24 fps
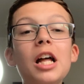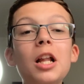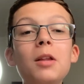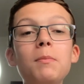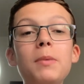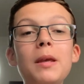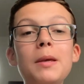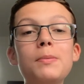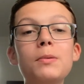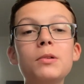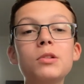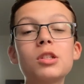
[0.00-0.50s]

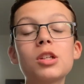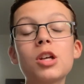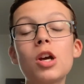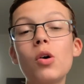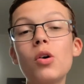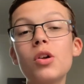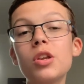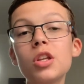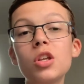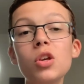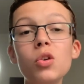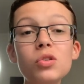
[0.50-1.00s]
people to go
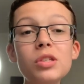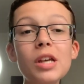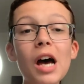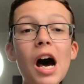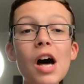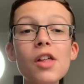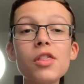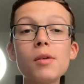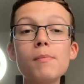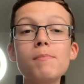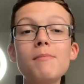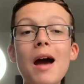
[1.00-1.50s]
and use
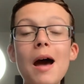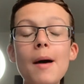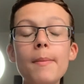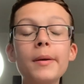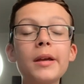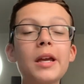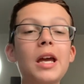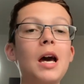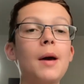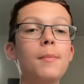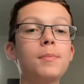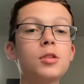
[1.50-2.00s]
other mapping
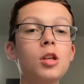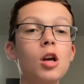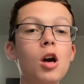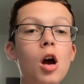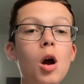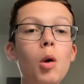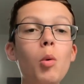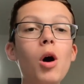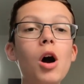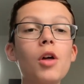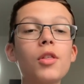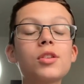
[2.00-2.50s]
apps
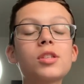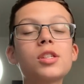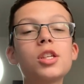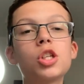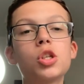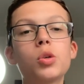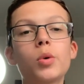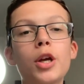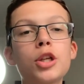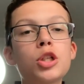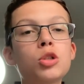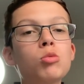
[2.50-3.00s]
while the
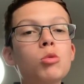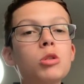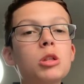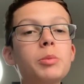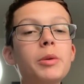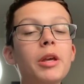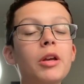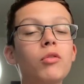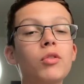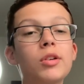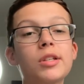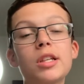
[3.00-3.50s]
situation was
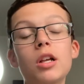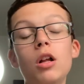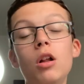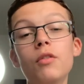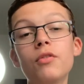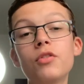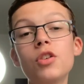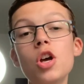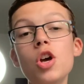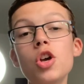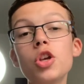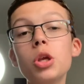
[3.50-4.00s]
being
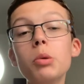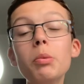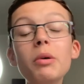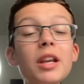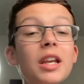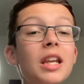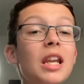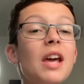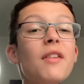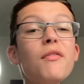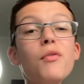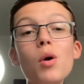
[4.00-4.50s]
resolved. You would
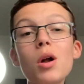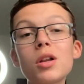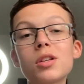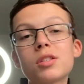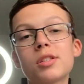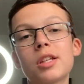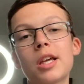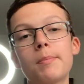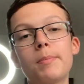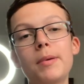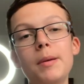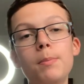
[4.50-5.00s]
never want to
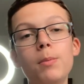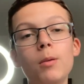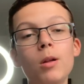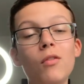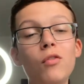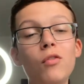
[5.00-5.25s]
take people off